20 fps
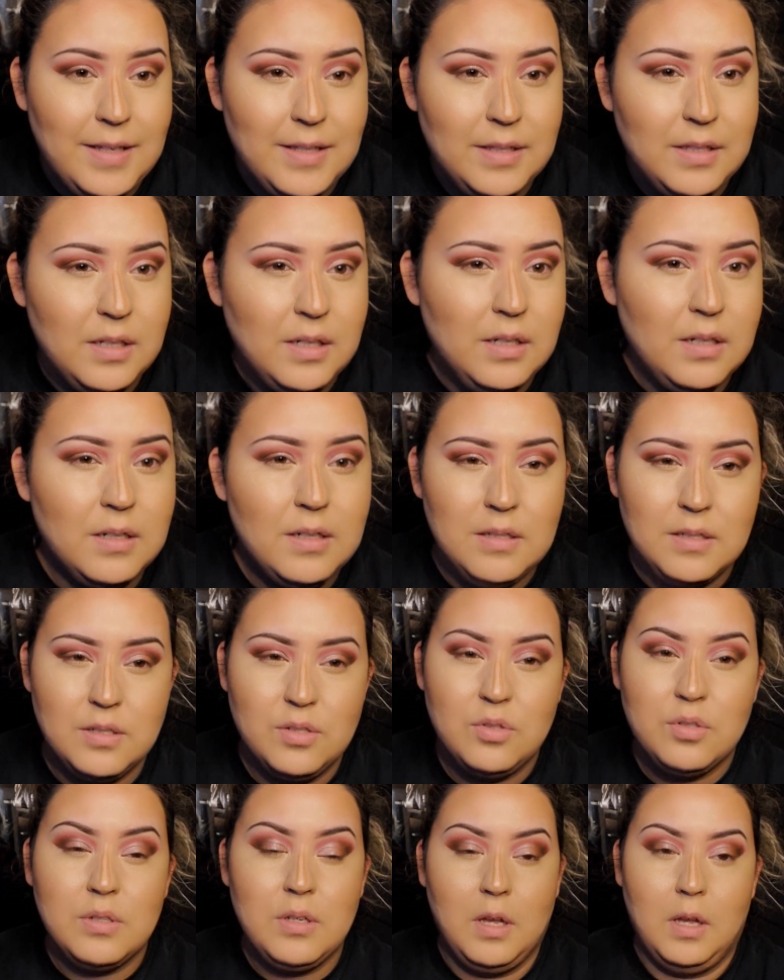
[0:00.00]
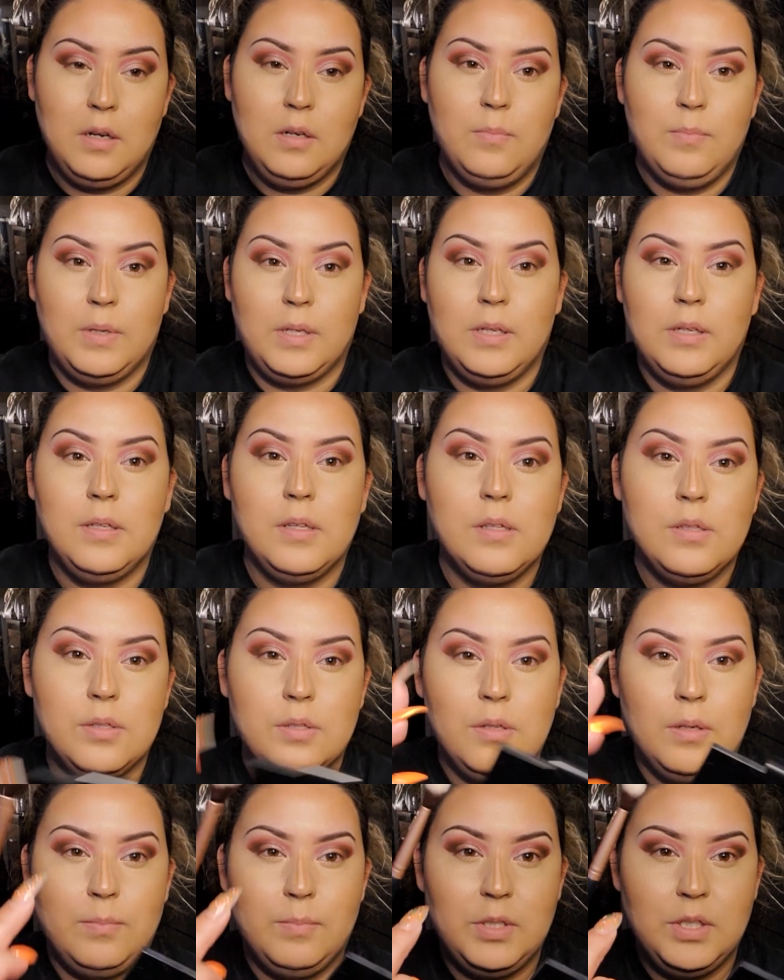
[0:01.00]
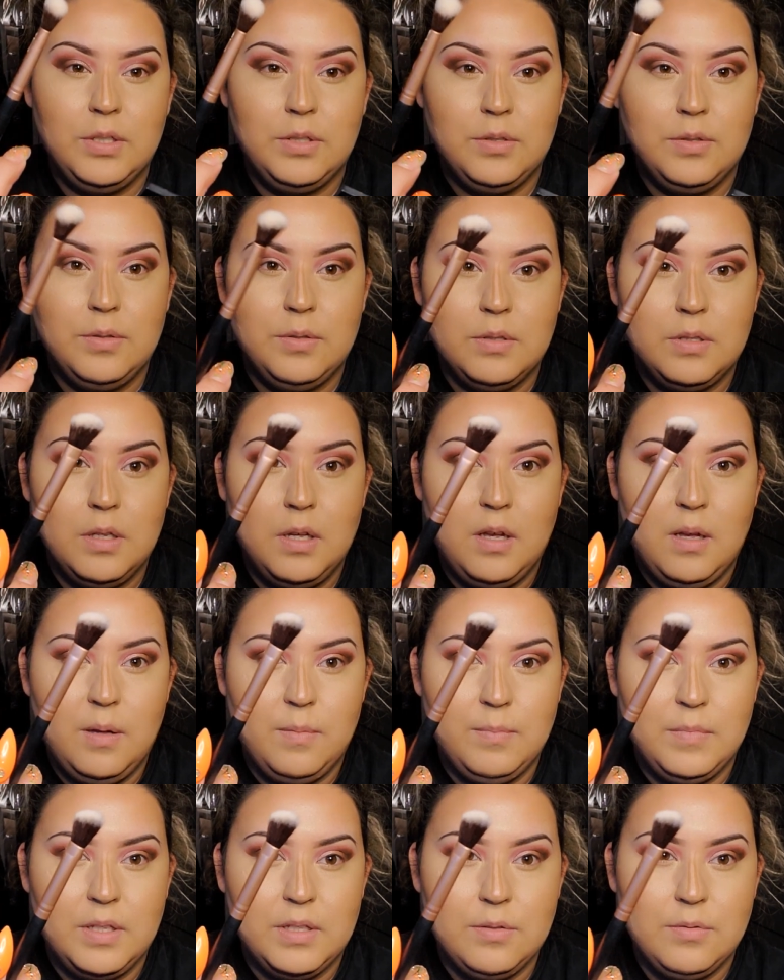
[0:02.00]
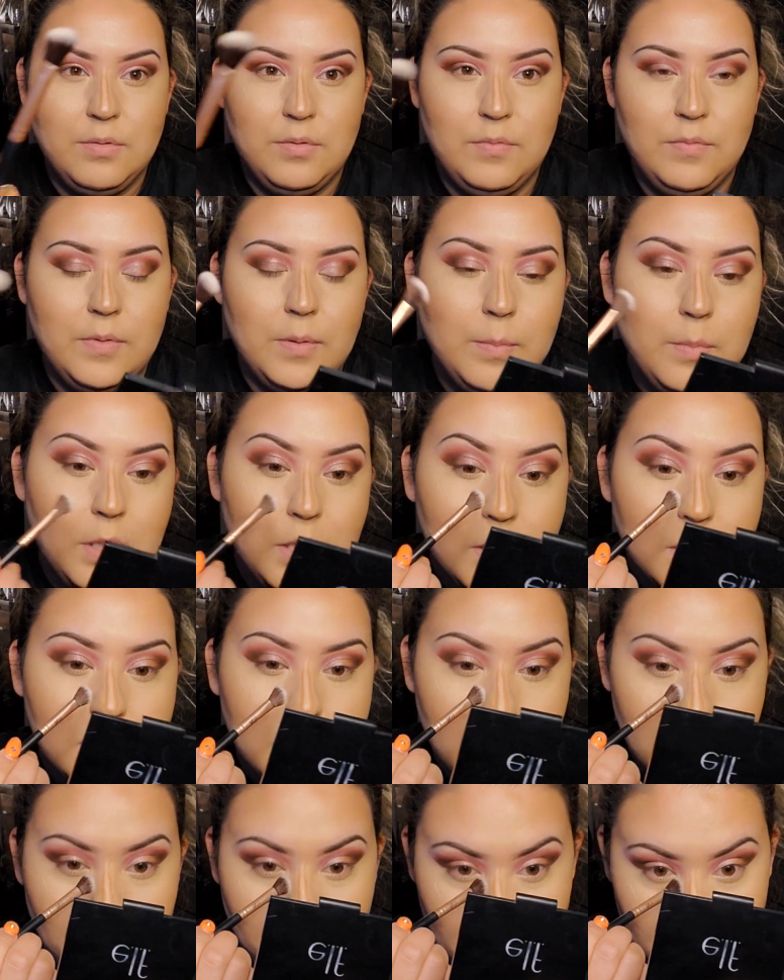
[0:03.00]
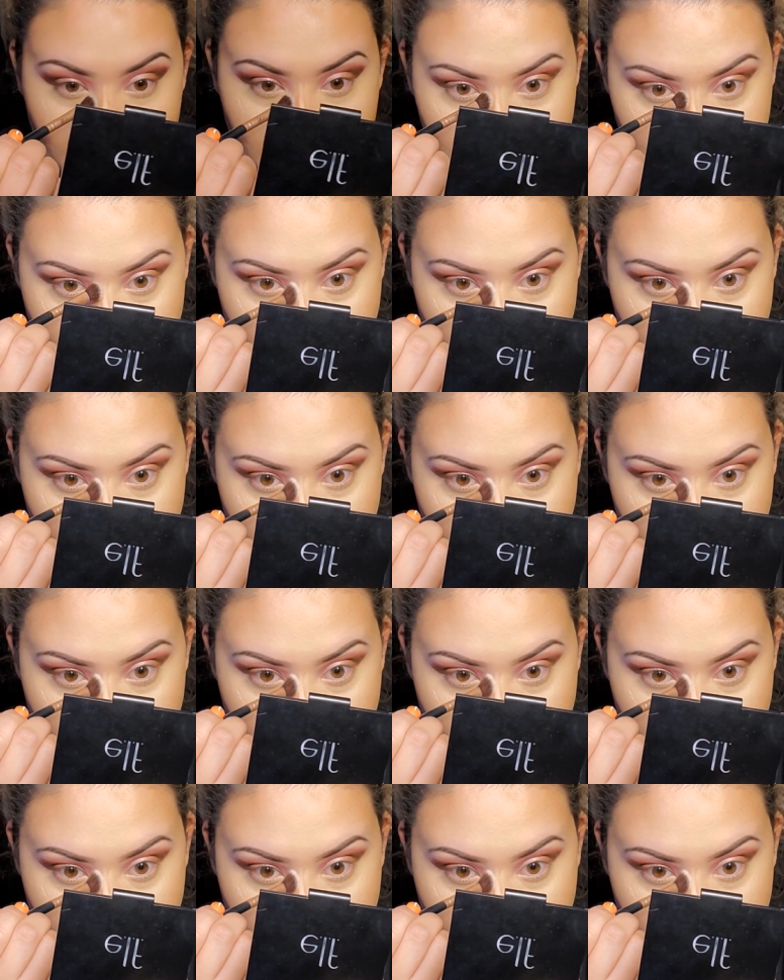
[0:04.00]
in there because it's kind of big. So I'm gonna use this one from Lux on my neck.